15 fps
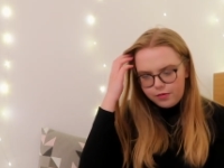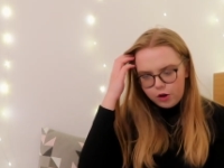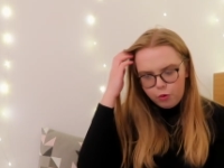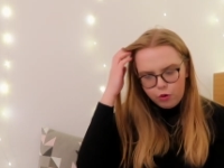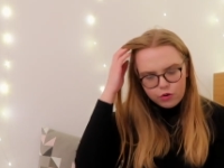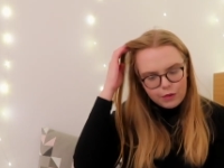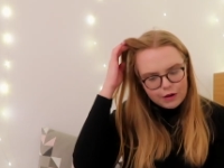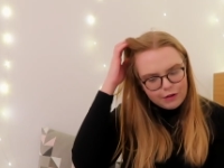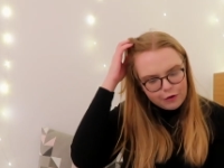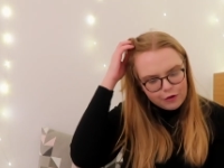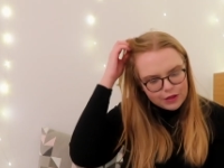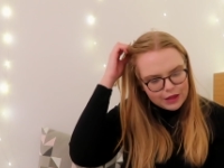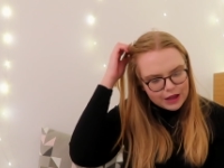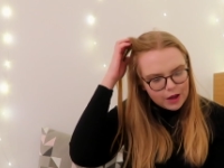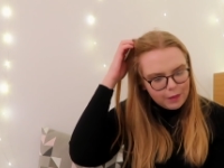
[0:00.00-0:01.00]
what's my
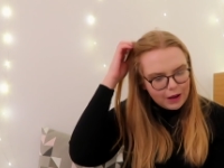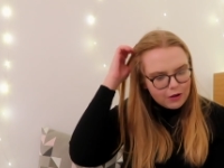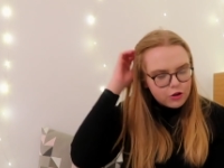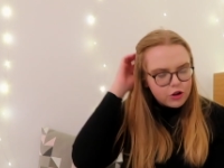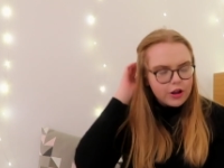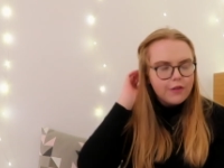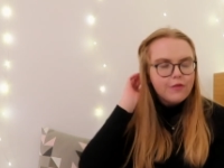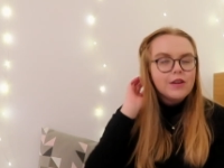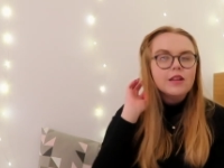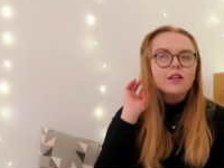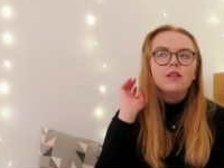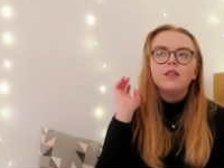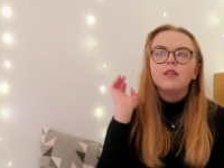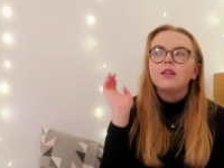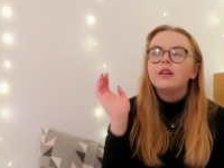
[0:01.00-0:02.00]
favourite thing about
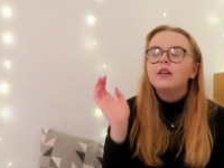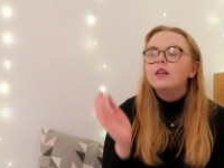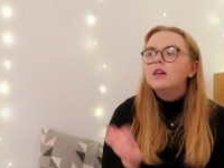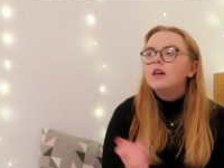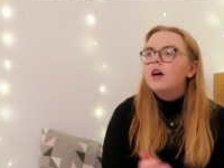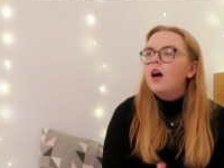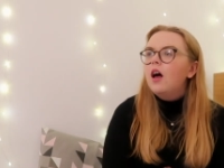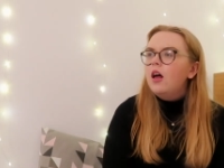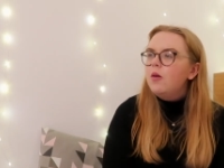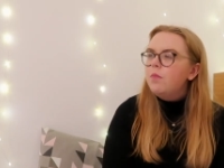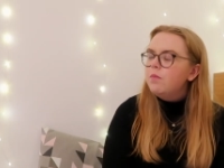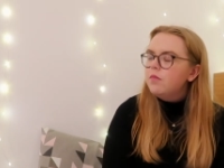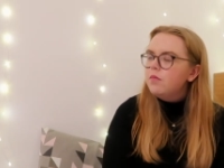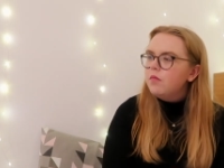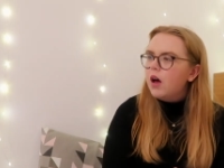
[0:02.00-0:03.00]
Sheffield?
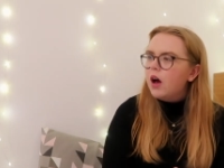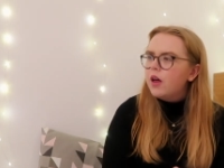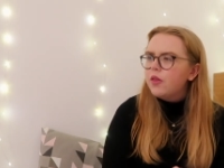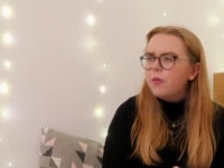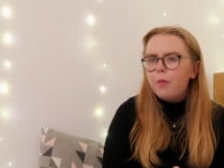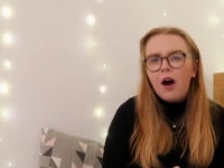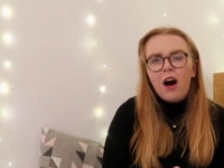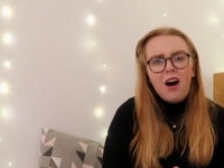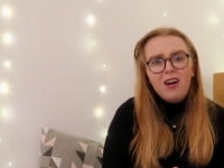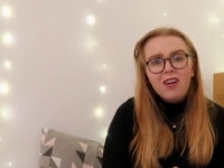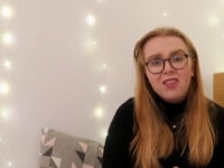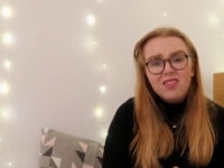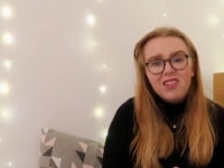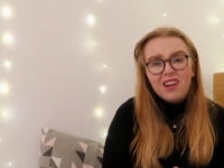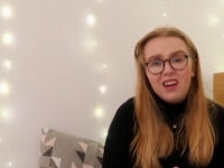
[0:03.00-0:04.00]
The
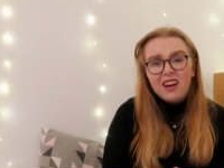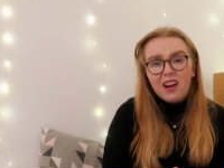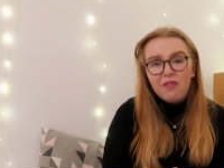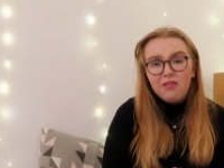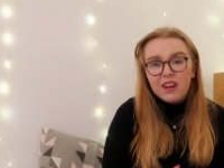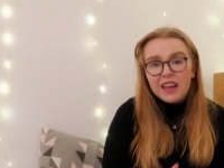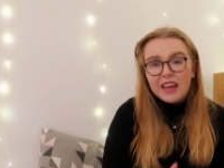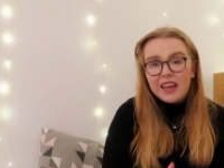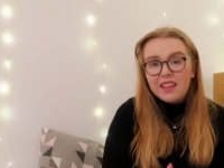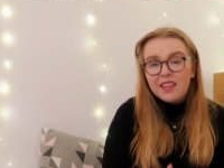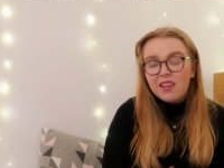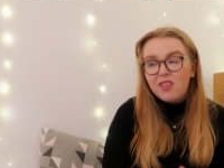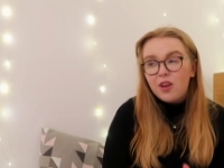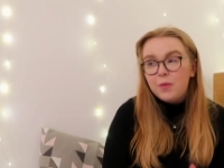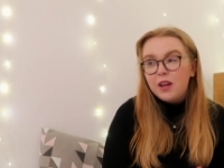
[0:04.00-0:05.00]
parks are lovely.
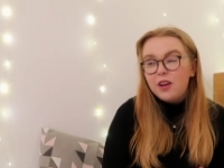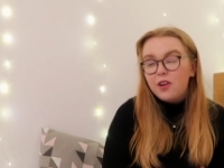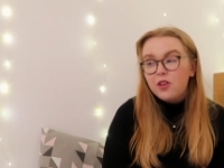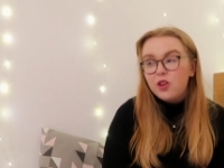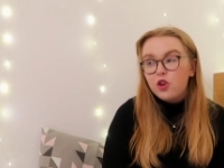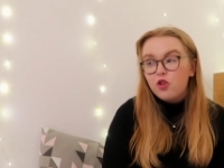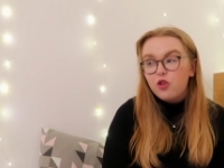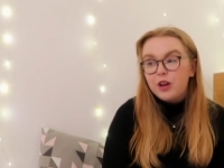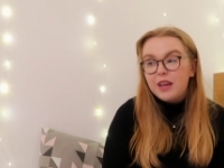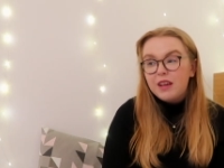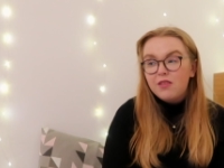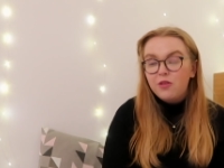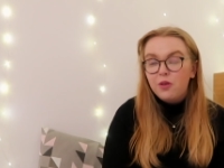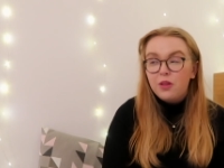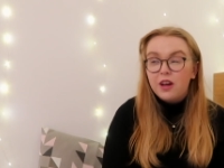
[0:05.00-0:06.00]
There's so many nice
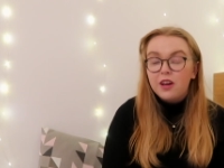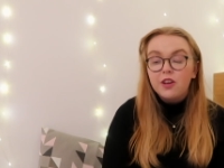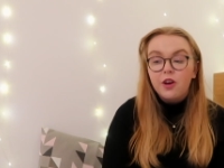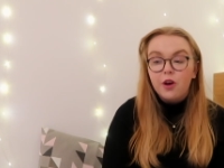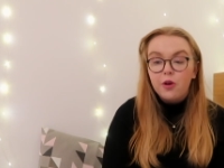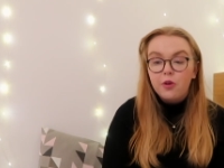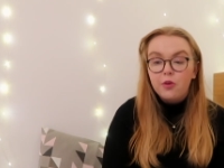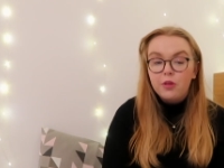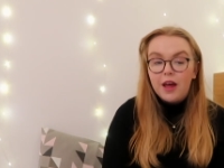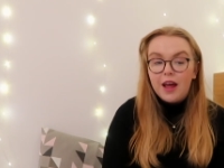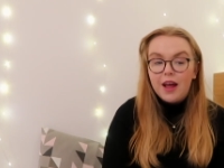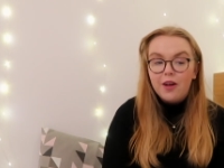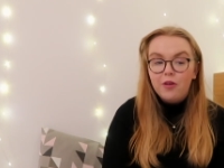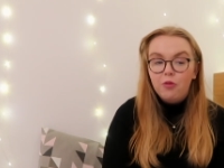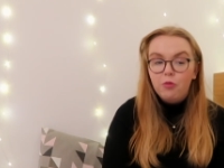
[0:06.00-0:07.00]
trees. Not that I go
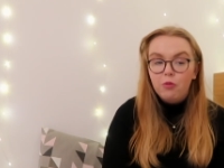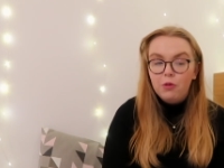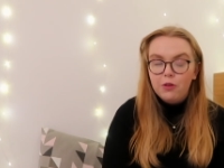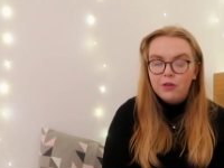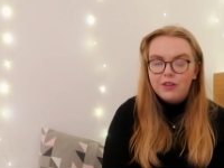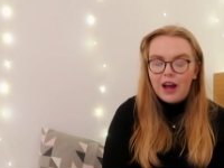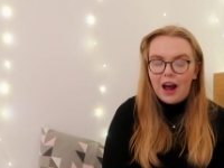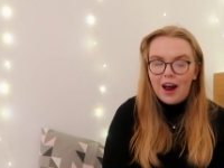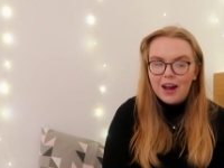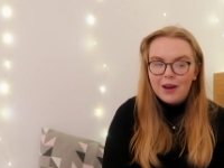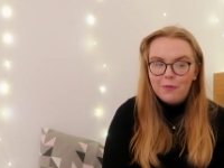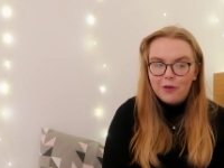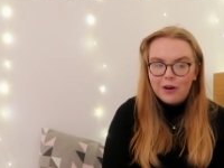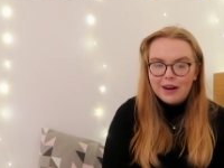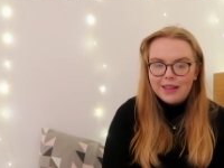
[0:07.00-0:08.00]
there all the
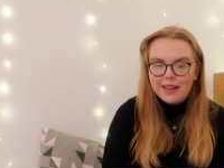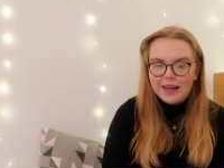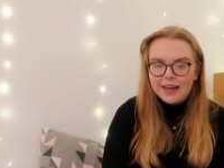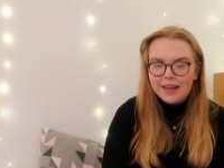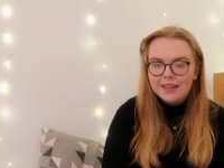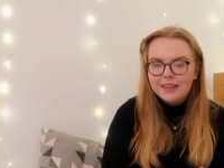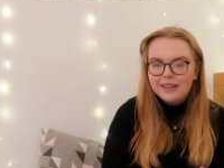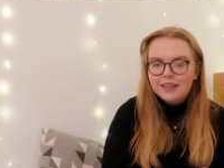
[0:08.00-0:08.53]
time or anything.